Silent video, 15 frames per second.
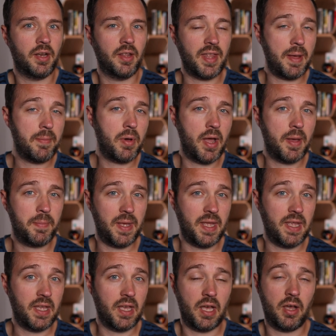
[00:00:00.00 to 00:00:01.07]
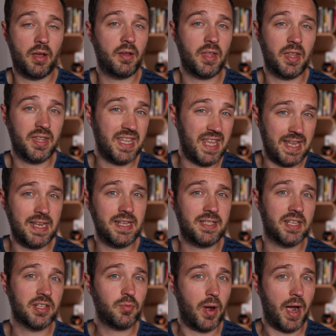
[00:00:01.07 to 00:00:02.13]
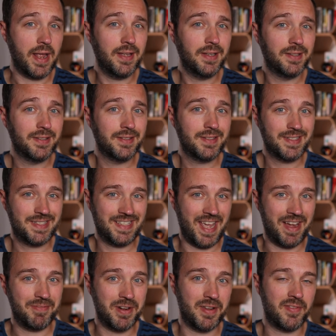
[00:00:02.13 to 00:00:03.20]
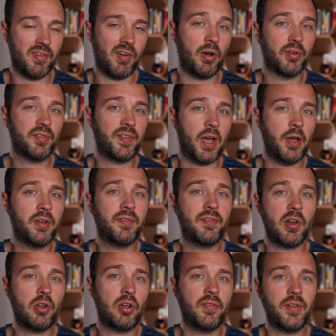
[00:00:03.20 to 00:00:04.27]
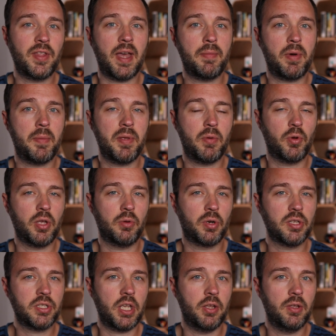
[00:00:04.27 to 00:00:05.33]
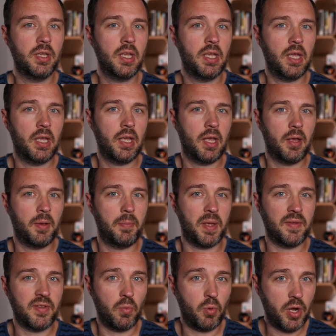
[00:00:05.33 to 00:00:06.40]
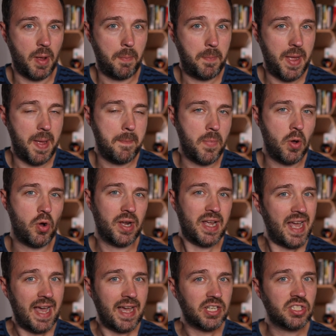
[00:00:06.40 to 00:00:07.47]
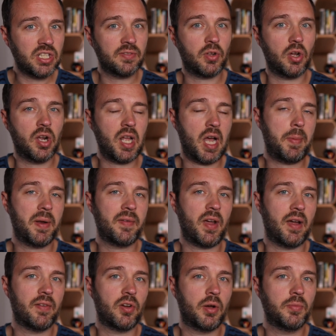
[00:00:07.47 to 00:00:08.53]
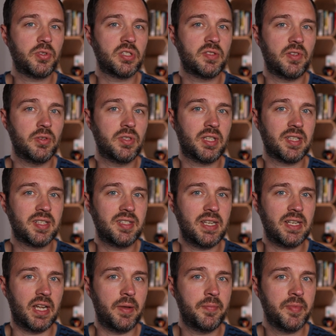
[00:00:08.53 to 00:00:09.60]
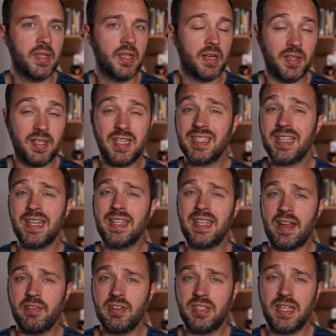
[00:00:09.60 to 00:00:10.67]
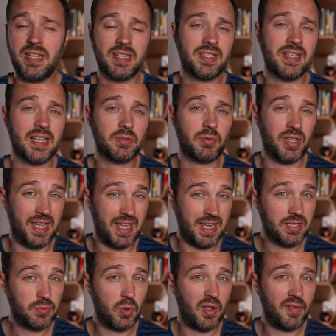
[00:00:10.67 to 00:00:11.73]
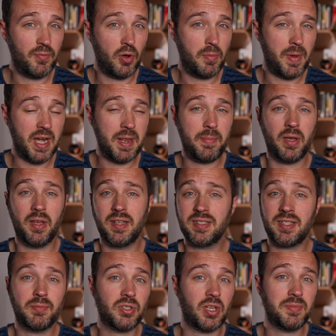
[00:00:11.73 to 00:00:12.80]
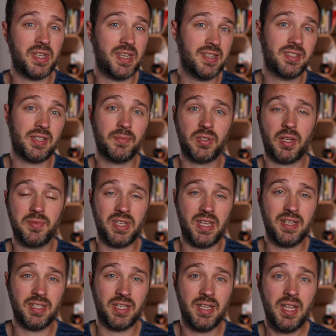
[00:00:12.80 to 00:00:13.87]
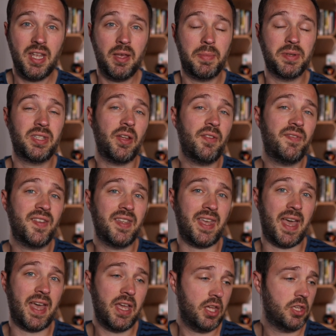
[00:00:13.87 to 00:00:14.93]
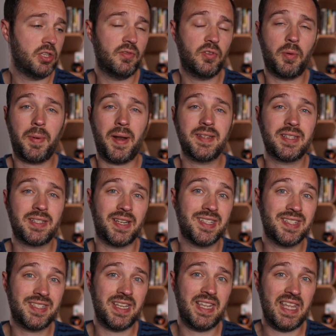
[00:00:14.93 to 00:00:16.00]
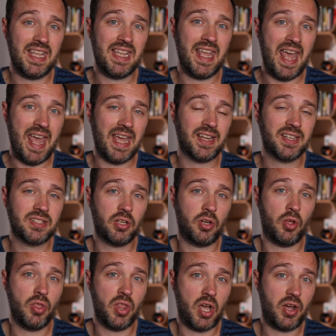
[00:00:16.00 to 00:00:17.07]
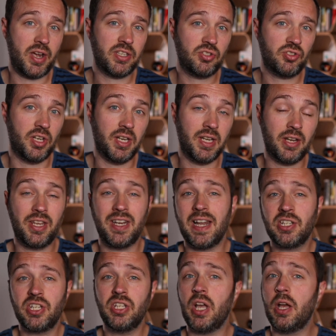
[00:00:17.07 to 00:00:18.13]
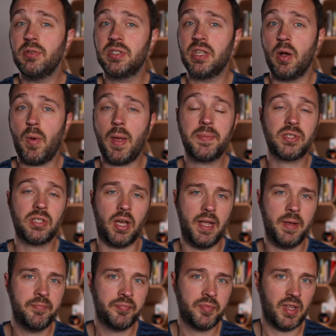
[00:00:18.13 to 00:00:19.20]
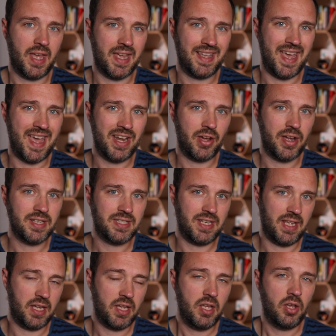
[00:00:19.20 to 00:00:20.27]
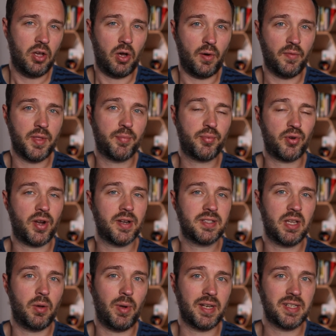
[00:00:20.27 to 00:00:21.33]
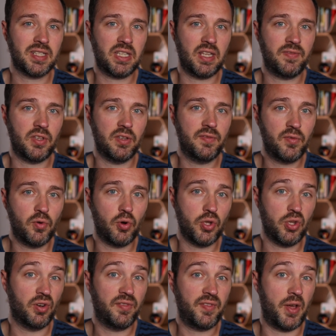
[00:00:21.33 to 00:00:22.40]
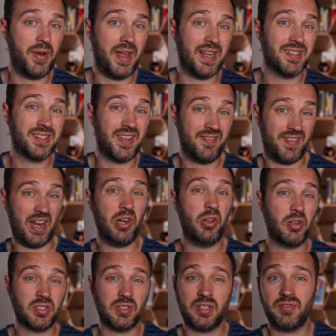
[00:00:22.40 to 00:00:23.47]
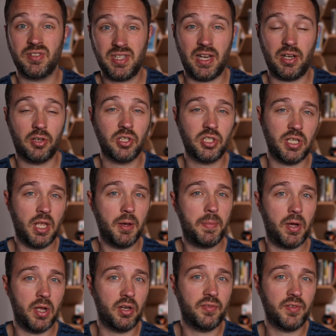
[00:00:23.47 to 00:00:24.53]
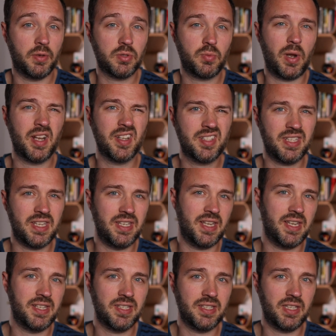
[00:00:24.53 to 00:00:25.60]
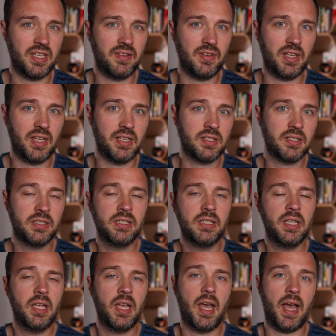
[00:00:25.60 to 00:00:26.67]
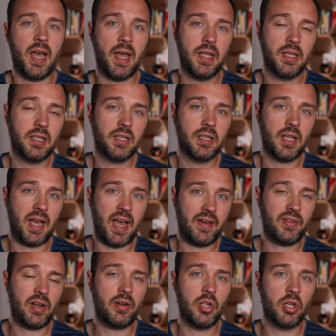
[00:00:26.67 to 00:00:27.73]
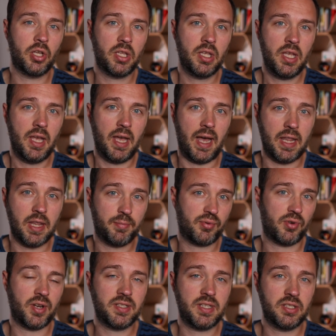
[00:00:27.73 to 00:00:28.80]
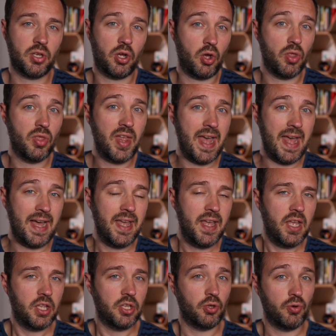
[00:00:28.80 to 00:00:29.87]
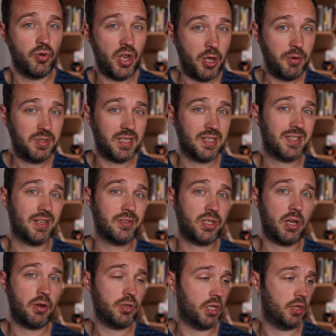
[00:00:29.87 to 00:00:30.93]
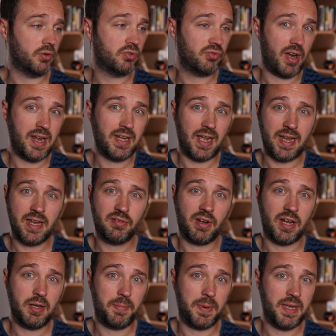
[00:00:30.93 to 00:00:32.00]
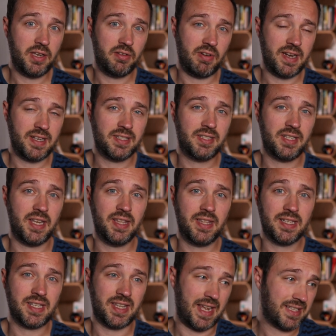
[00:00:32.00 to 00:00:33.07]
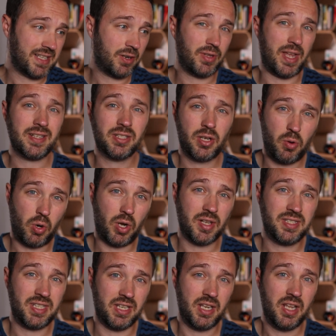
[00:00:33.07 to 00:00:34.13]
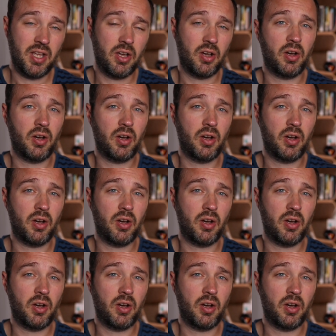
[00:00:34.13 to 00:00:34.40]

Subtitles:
And that might be the easiest way to get rid of your old phone. And for a lot of you, that might be what you want to do. But if you want a bit more cash, then I've got a couple of other options for you to consider. And this isn't going to guarantee this next one that it is worth more money, but sometimes it is, sometimes it isn't. But don't forget, you've got places like CEX on the high street. Now, you can actually go to their website and get an idea of the price they're willing to give you for your phone handset. In fact, lots of different technology they'll buy off you, as well as CDs and DVDs. Have a look at the prices on there. You'll notice they'll tell you grade A, grade B, grade C, things like that. That's the quality